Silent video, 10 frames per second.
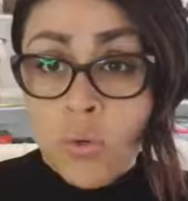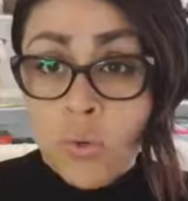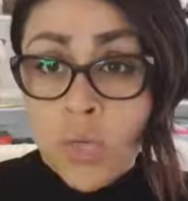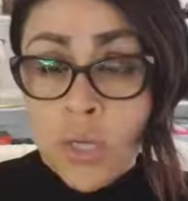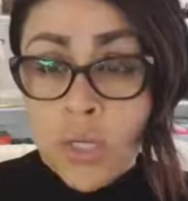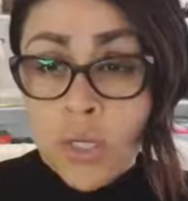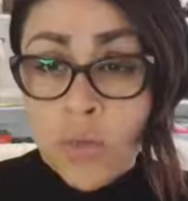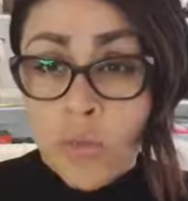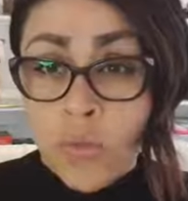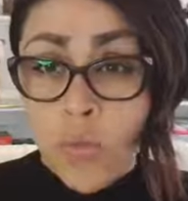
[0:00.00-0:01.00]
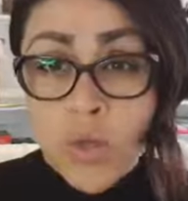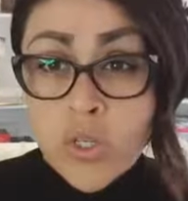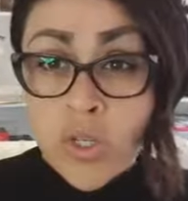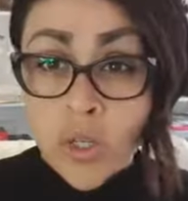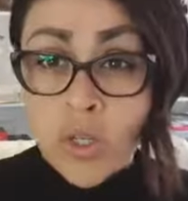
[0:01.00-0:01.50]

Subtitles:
what wasn't